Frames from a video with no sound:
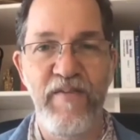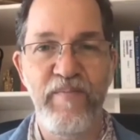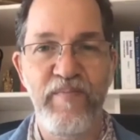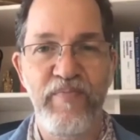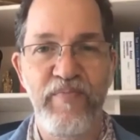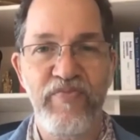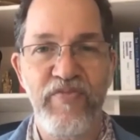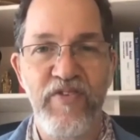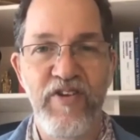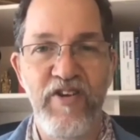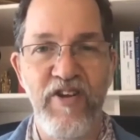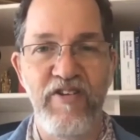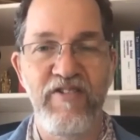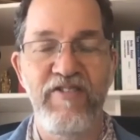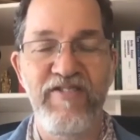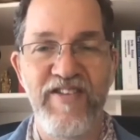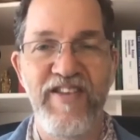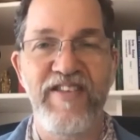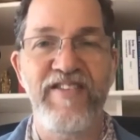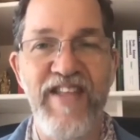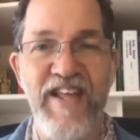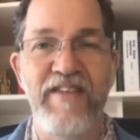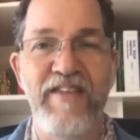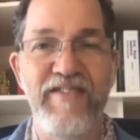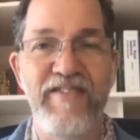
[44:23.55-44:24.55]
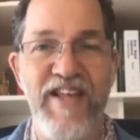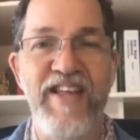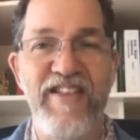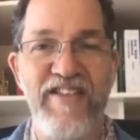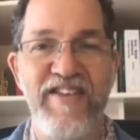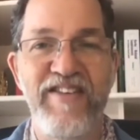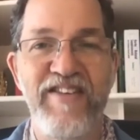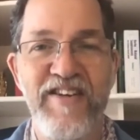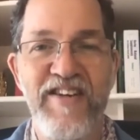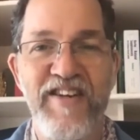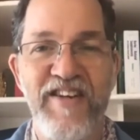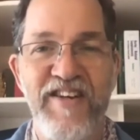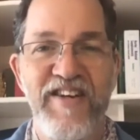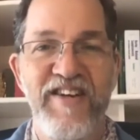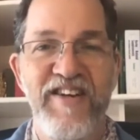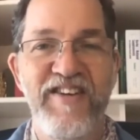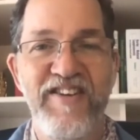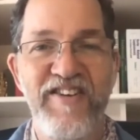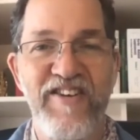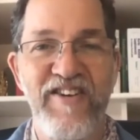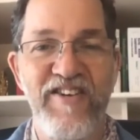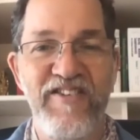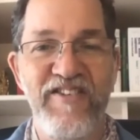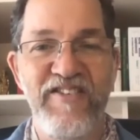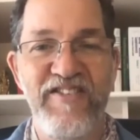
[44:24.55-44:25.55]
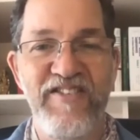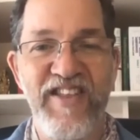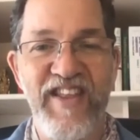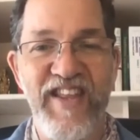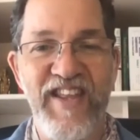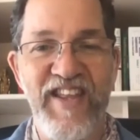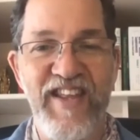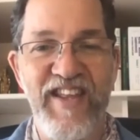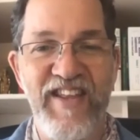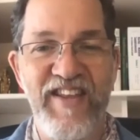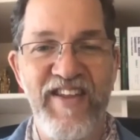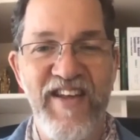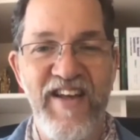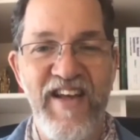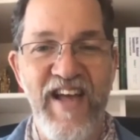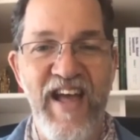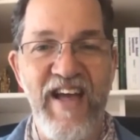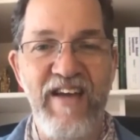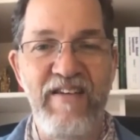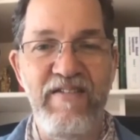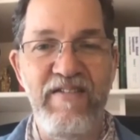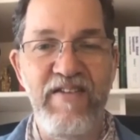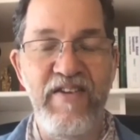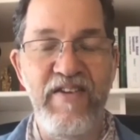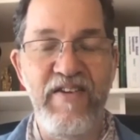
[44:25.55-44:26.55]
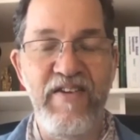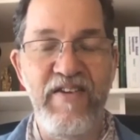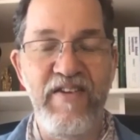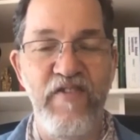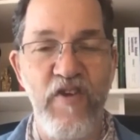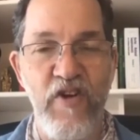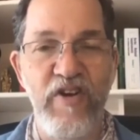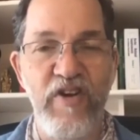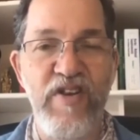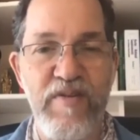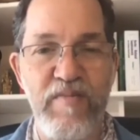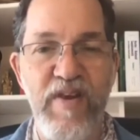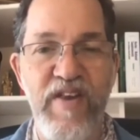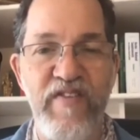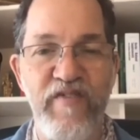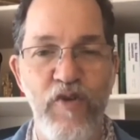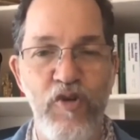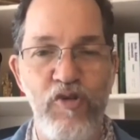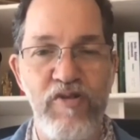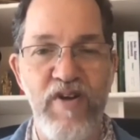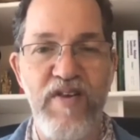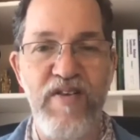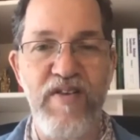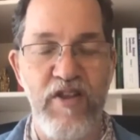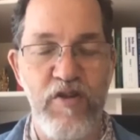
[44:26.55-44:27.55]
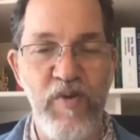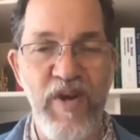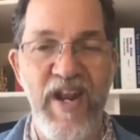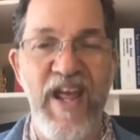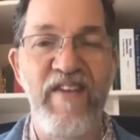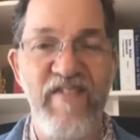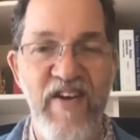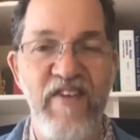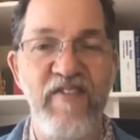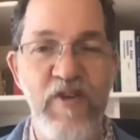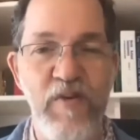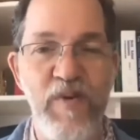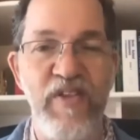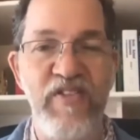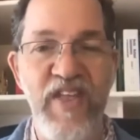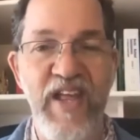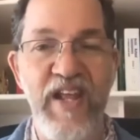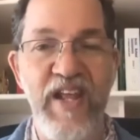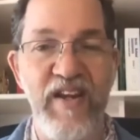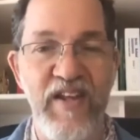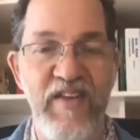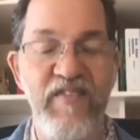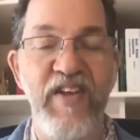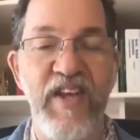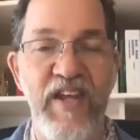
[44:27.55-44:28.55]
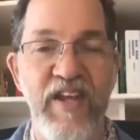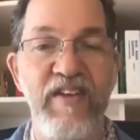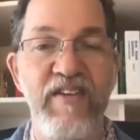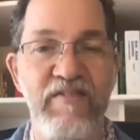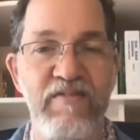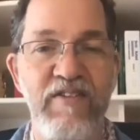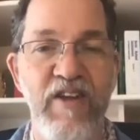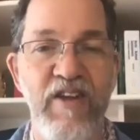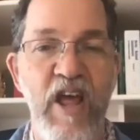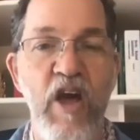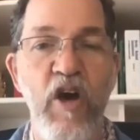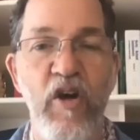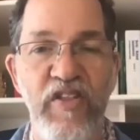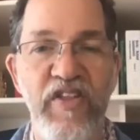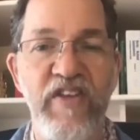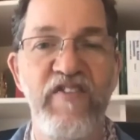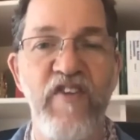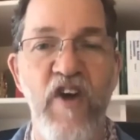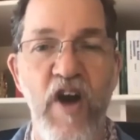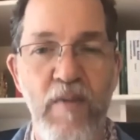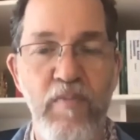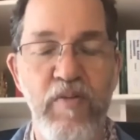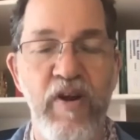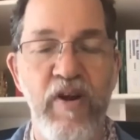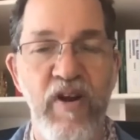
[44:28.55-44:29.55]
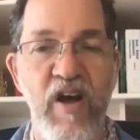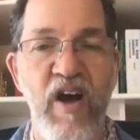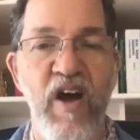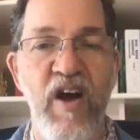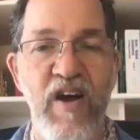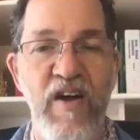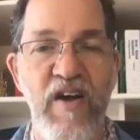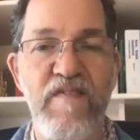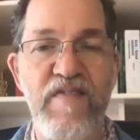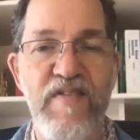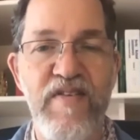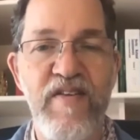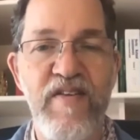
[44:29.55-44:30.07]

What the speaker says: You know, they're the, you know, the advertisements for it. So you want to have everyone there living, you know, healthy, vibrant lives.